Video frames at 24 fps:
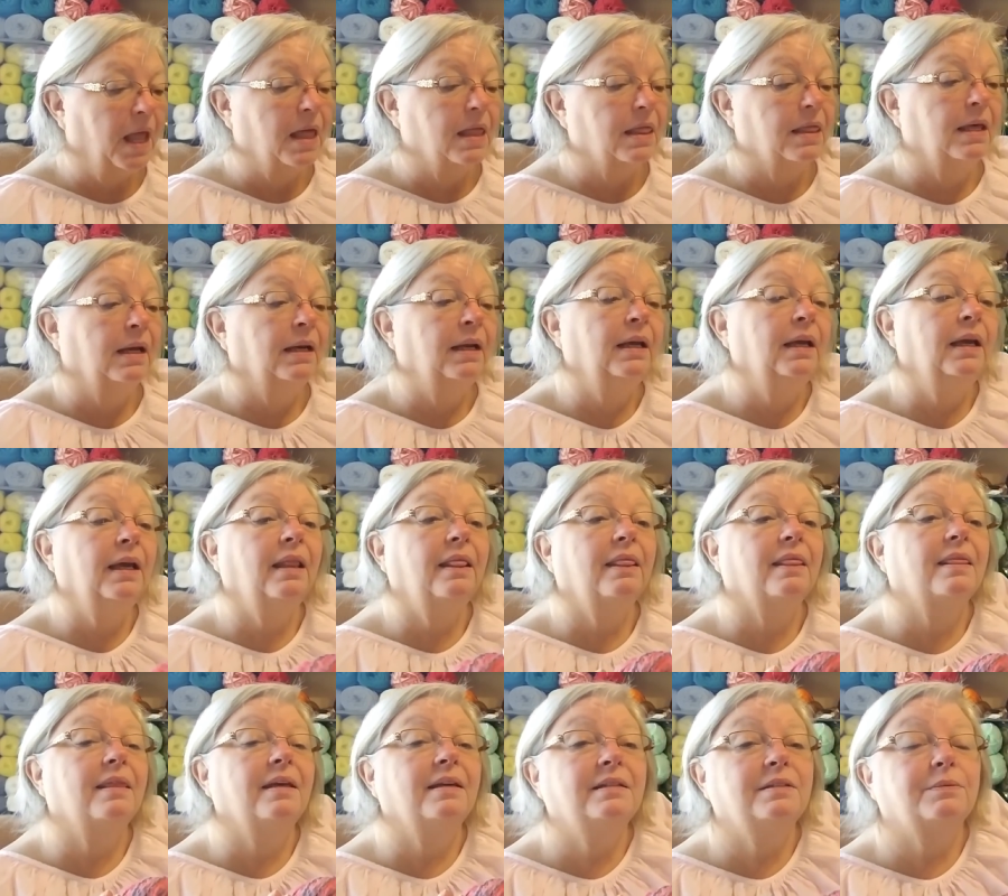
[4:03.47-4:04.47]
Then I
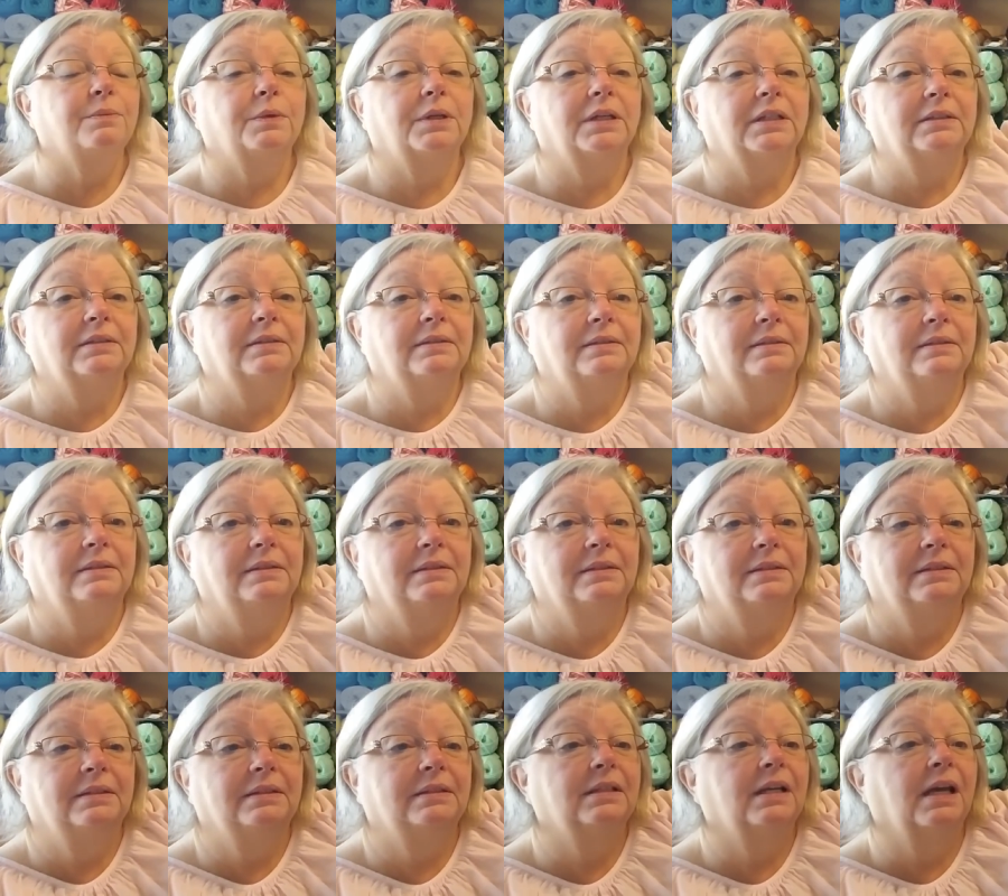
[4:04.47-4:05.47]
got this one,
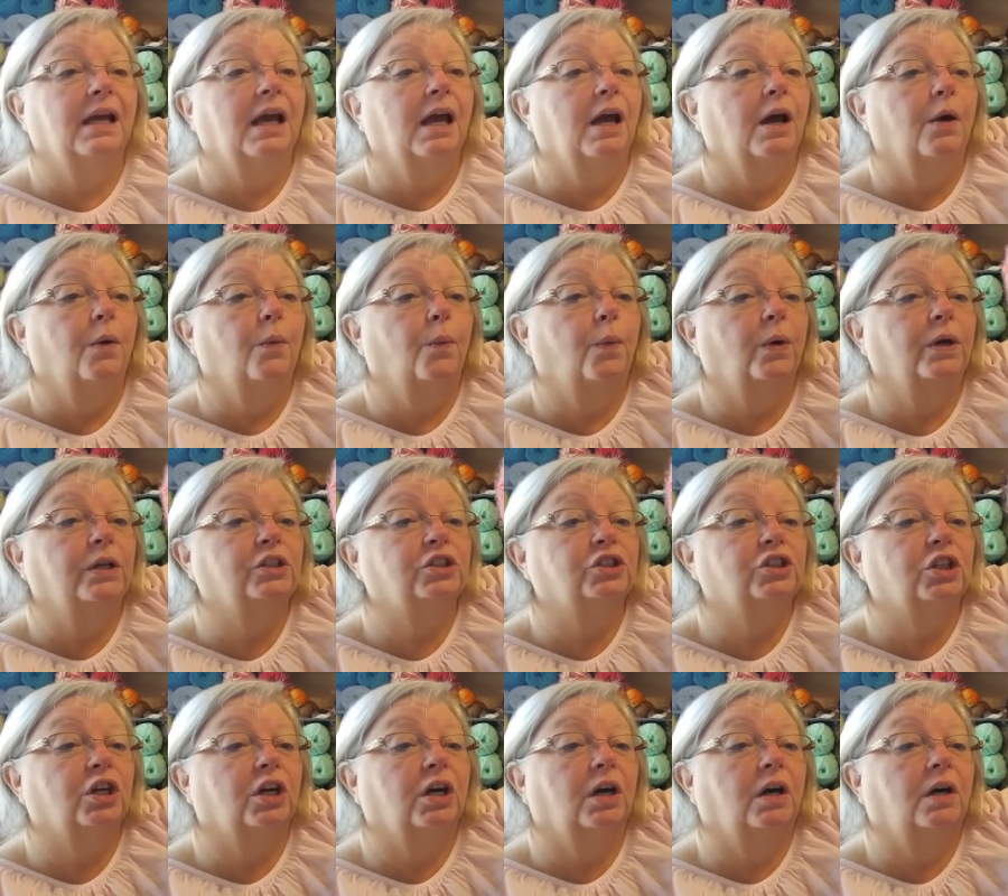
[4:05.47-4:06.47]

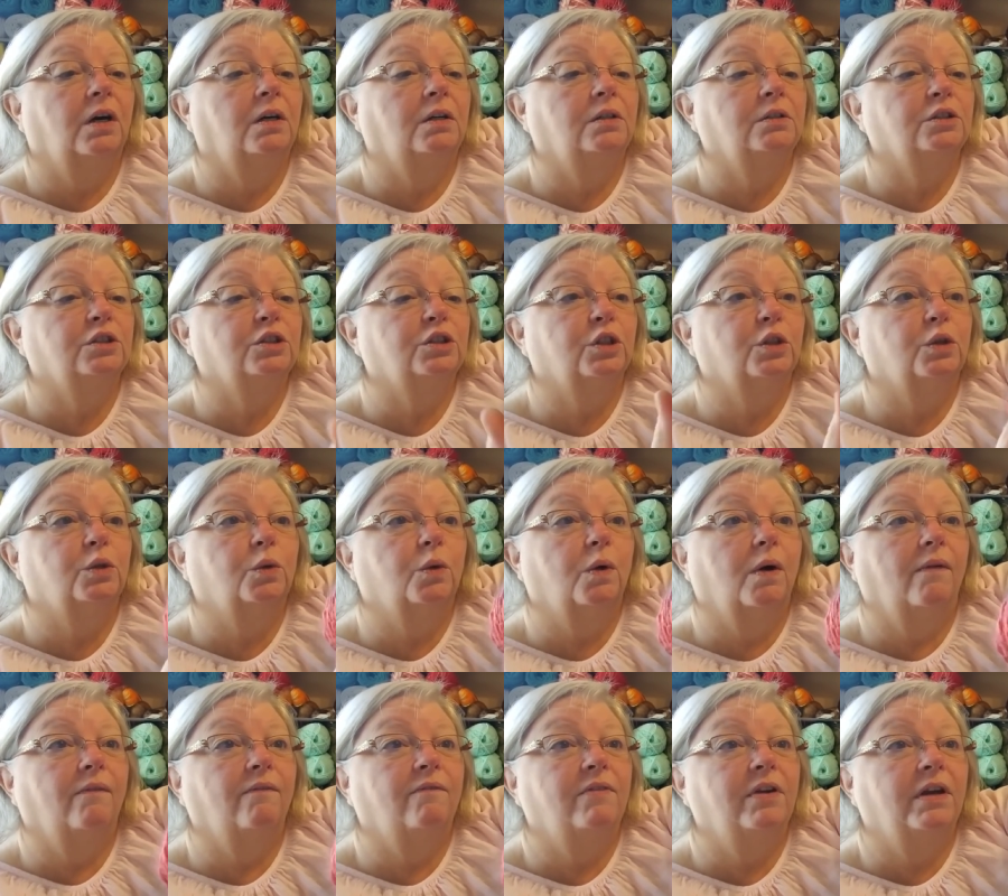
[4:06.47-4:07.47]
which also
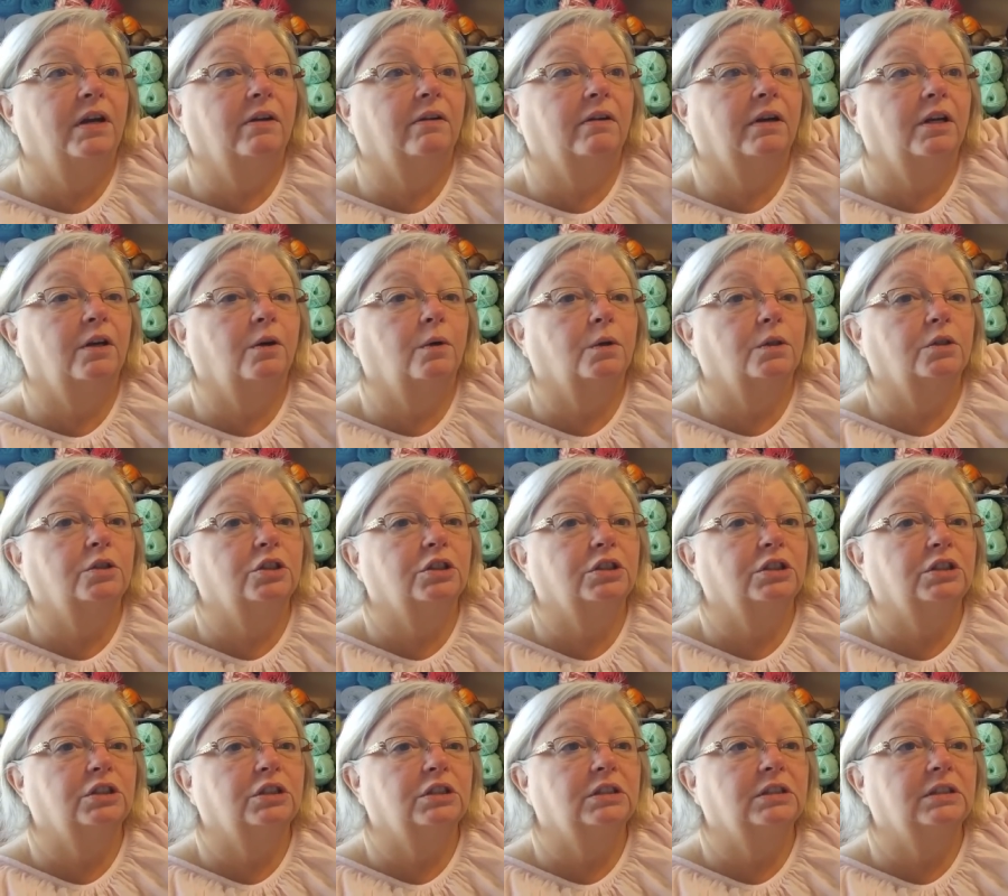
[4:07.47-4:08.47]
very
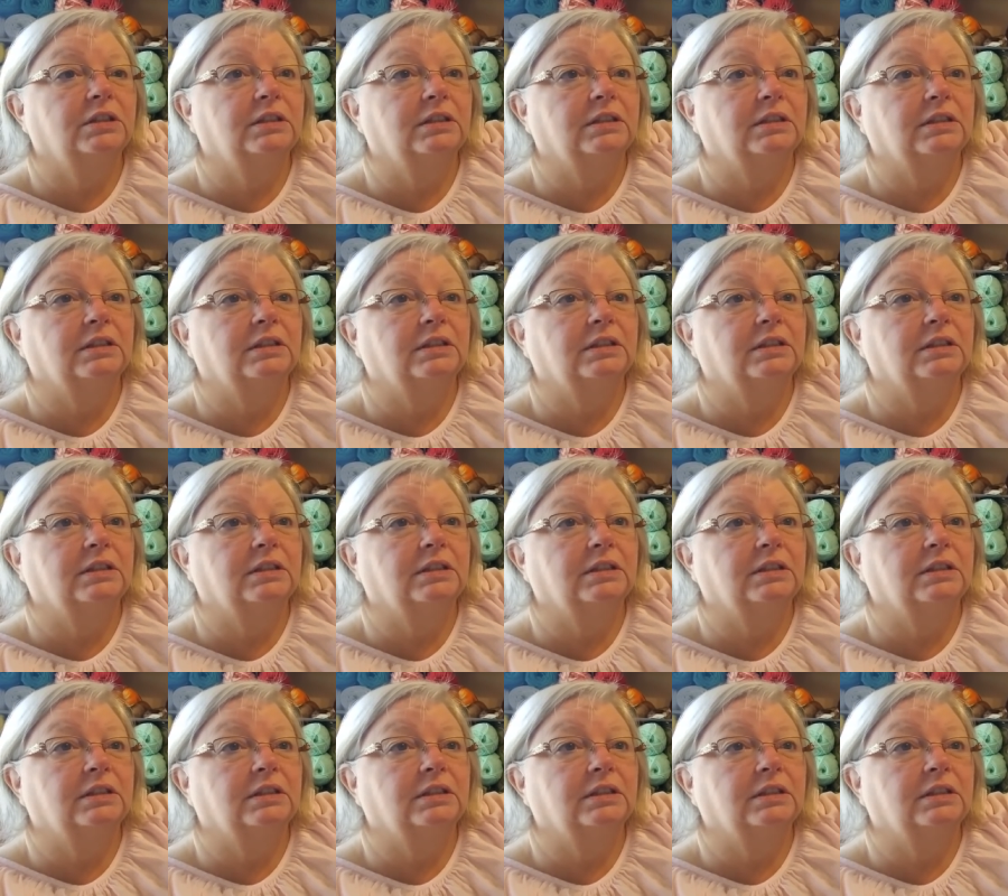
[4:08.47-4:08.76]
gorgeous. Look at this.